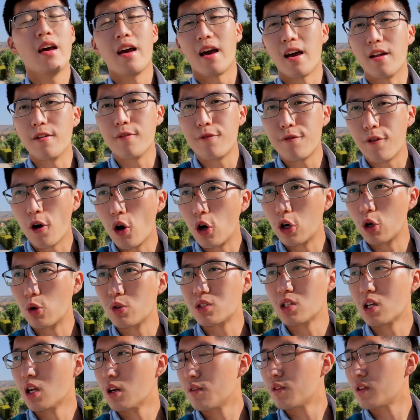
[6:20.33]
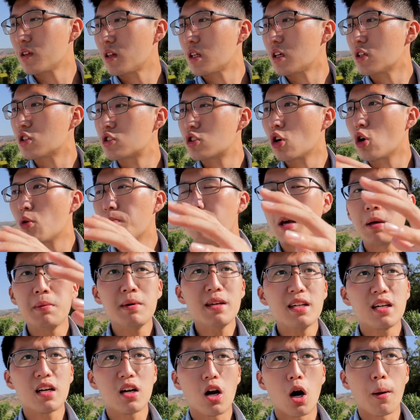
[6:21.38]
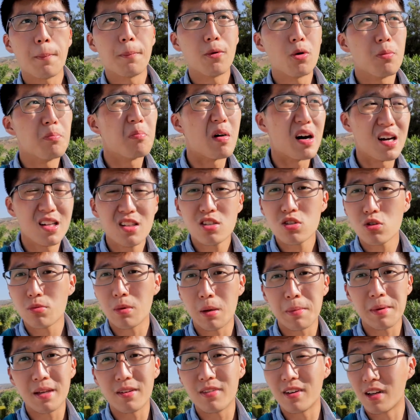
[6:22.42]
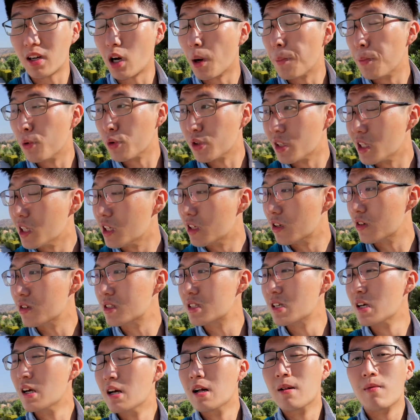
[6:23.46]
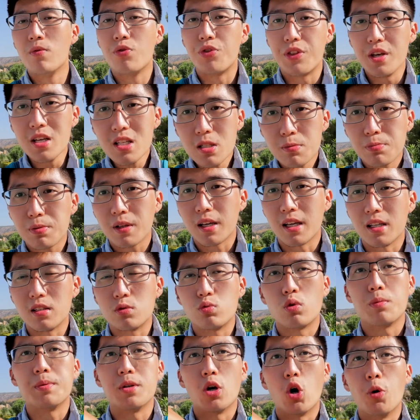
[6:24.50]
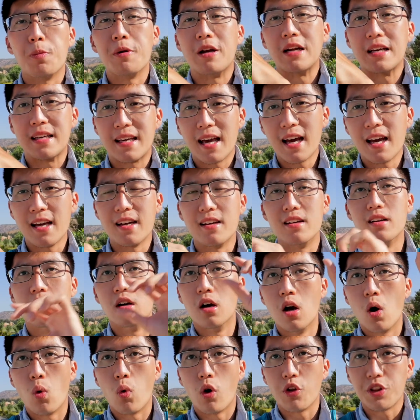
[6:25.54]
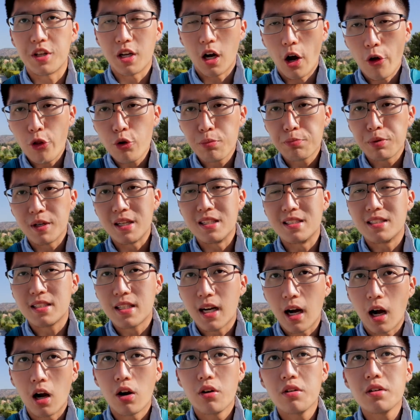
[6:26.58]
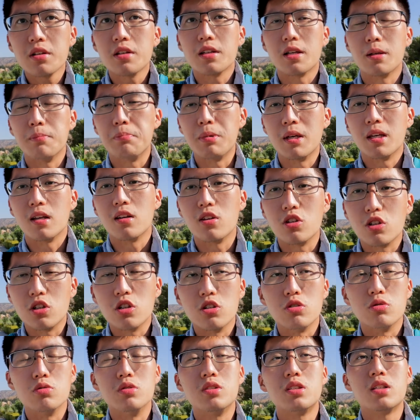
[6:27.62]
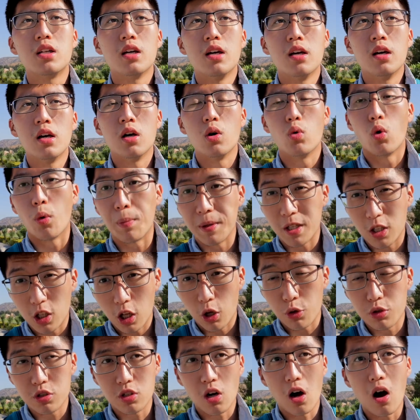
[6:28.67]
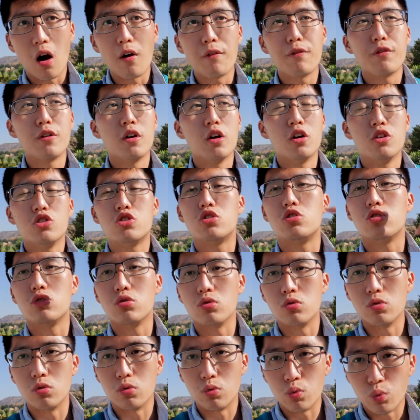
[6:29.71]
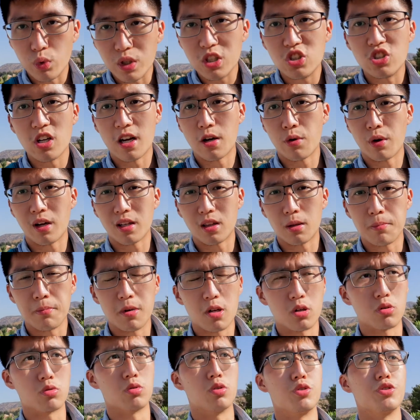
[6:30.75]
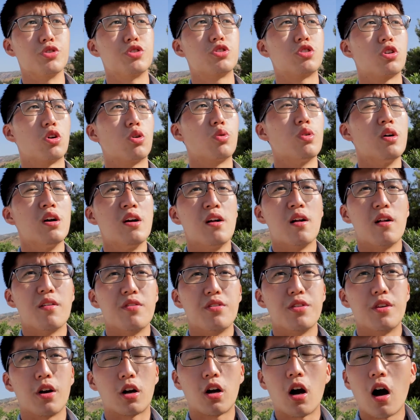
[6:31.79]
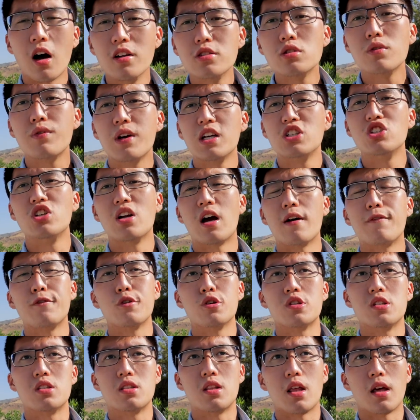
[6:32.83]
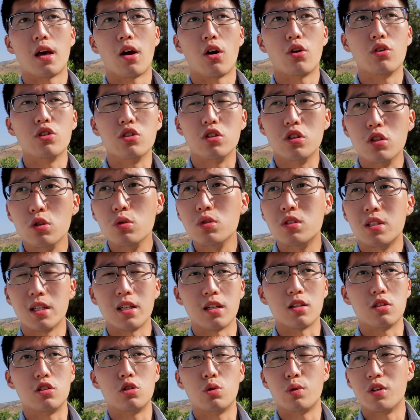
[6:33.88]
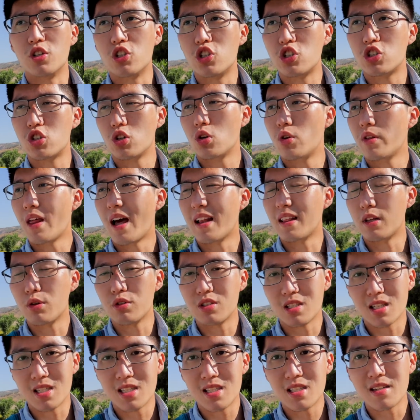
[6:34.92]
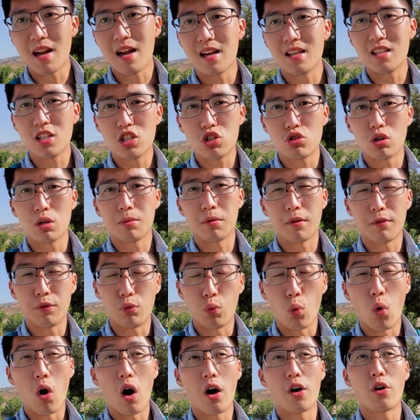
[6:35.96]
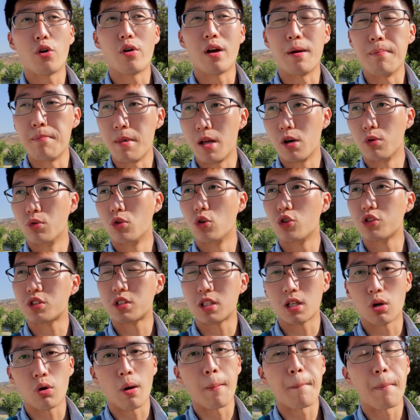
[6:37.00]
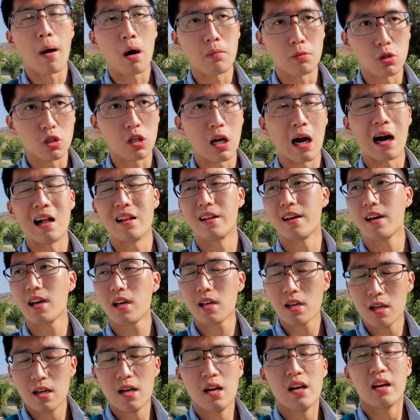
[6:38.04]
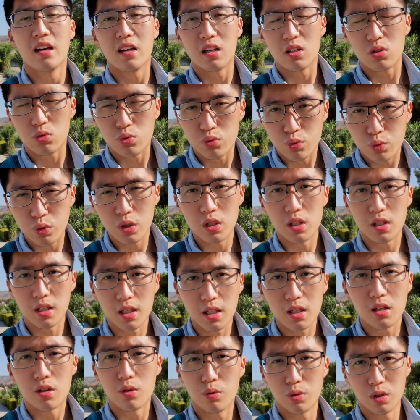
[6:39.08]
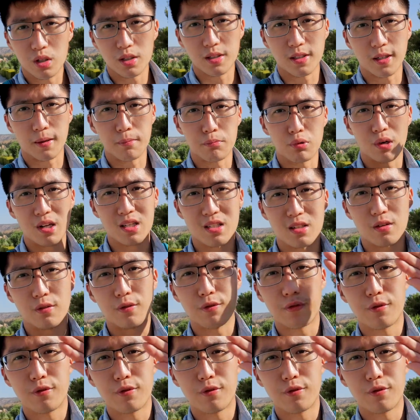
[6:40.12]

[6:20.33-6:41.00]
and photos and everything. So maybe in a couple months or maybe even a couple years, this place will be open again while the other place currently being used will be closed off to regenerate the minerals. So the conservation efforts they are using to ensure that there's a steady stream of water and minerals here in Pamukkale is really, really impressive.